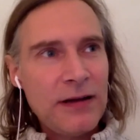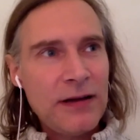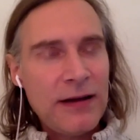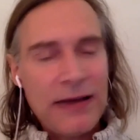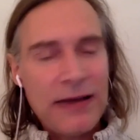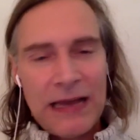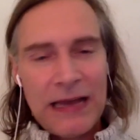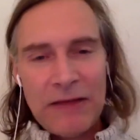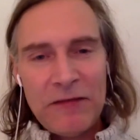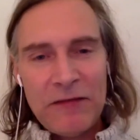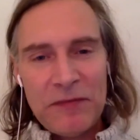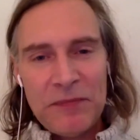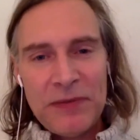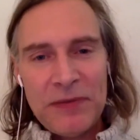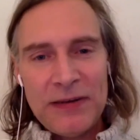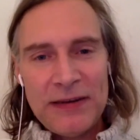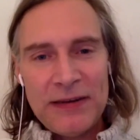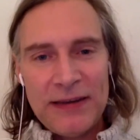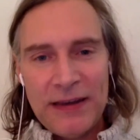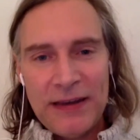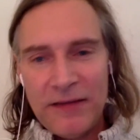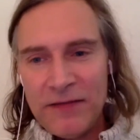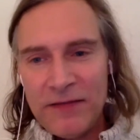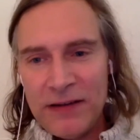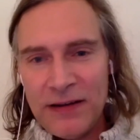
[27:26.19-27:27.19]
I haven't been
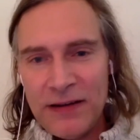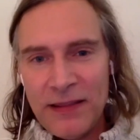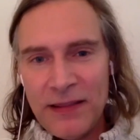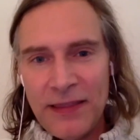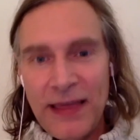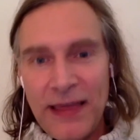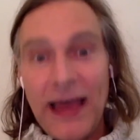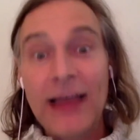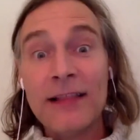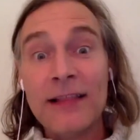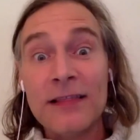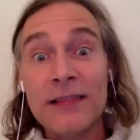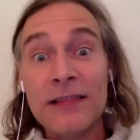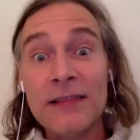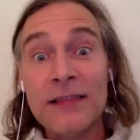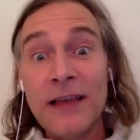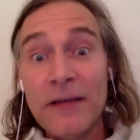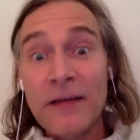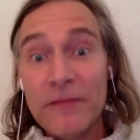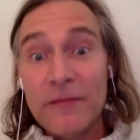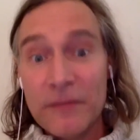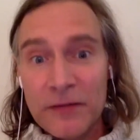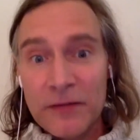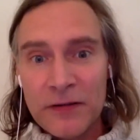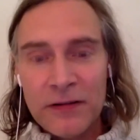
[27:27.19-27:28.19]
given that
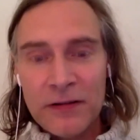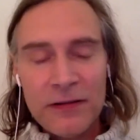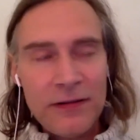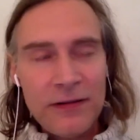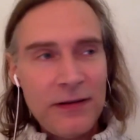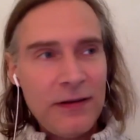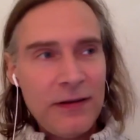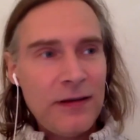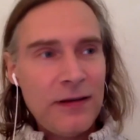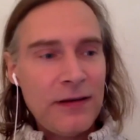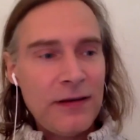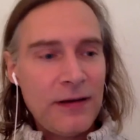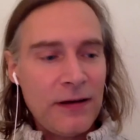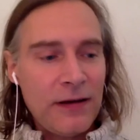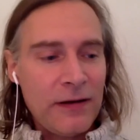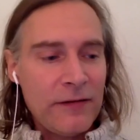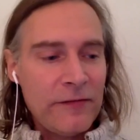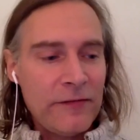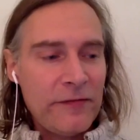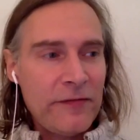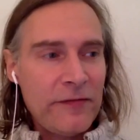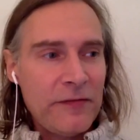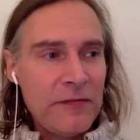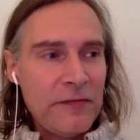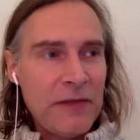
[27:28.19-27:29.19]
level
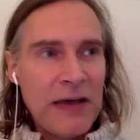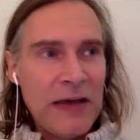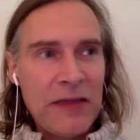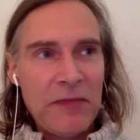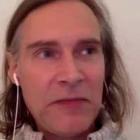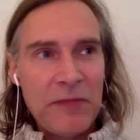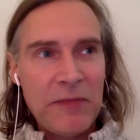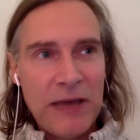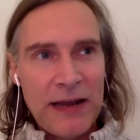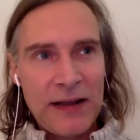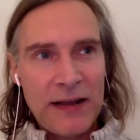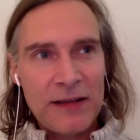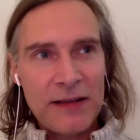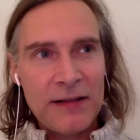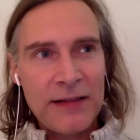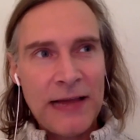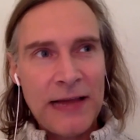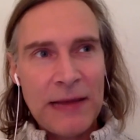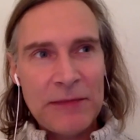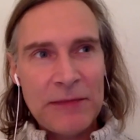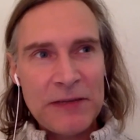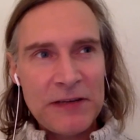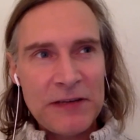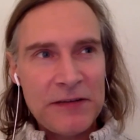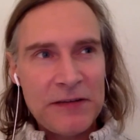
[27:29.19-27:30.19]
of mathematical
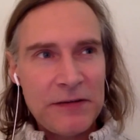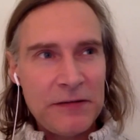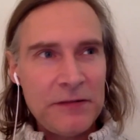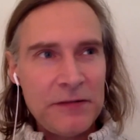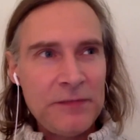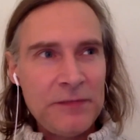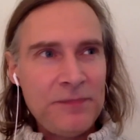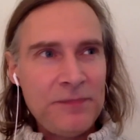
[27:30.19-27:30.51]
aptitude.